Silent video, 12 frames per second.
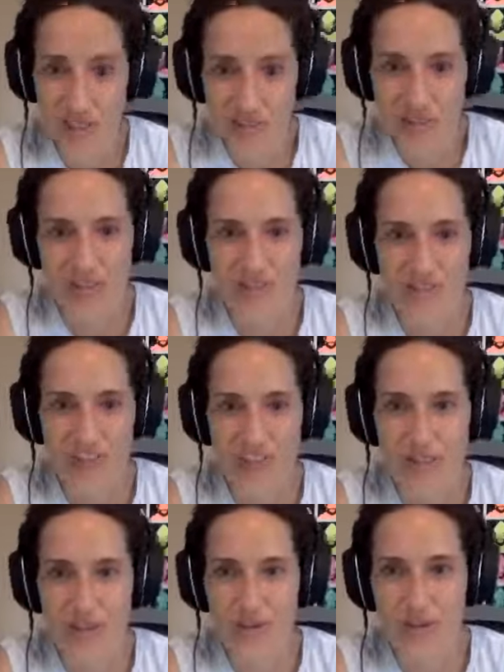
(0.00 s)
of
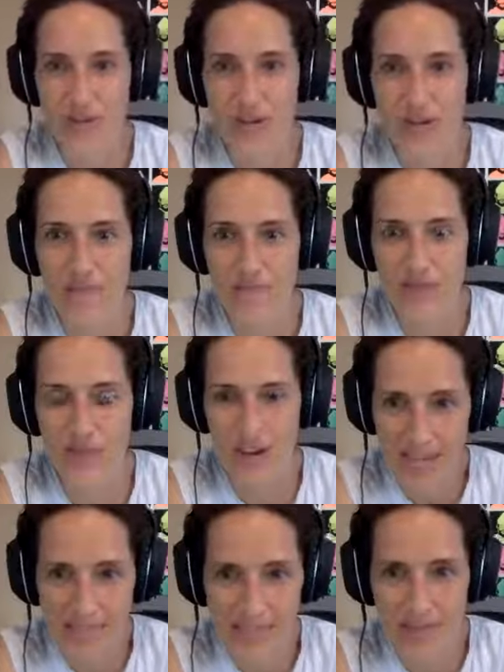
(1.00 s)
January, you come to
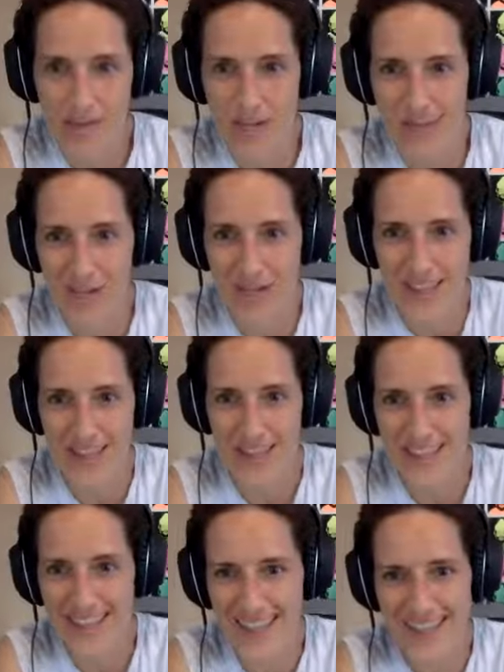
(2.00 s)
us, to Cabarete,